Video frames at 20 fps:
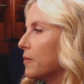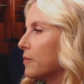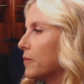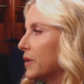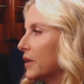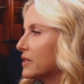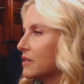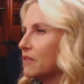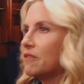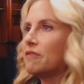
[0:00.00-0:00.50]

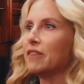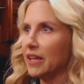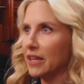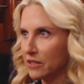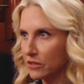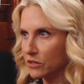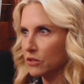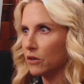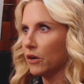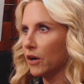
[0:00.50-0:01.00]
because
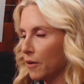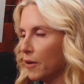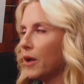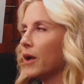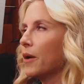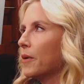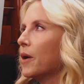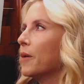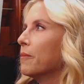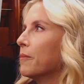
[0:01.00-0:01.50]
events are
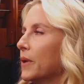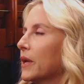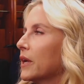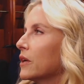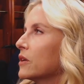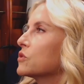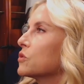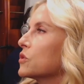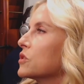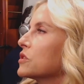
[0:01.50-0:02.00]
a
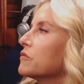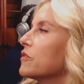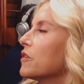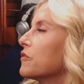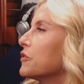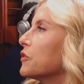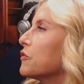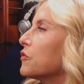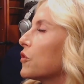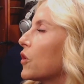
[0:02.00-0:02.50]
big source of
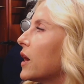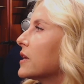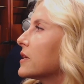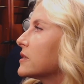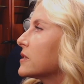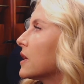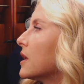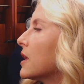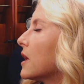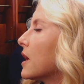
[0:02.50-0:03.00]
revenue for
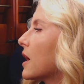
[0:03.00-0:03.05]
us.